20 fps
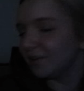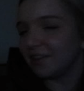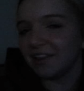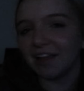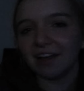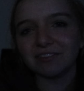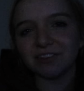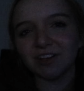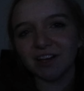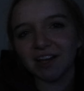We
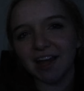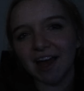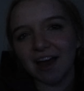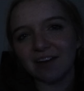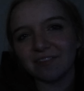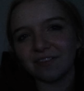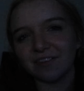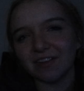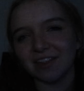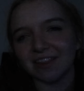left during
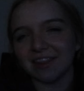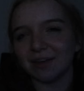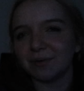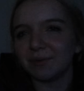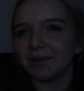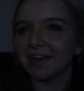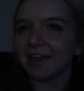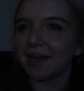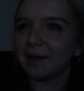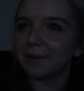half of it, then
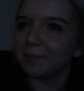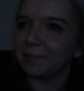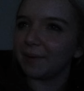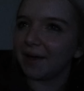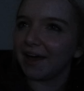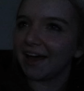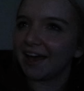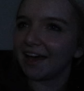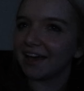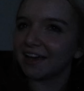we came
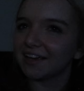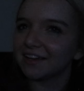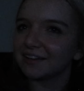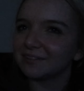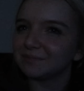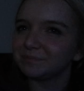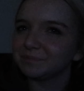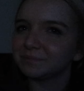back.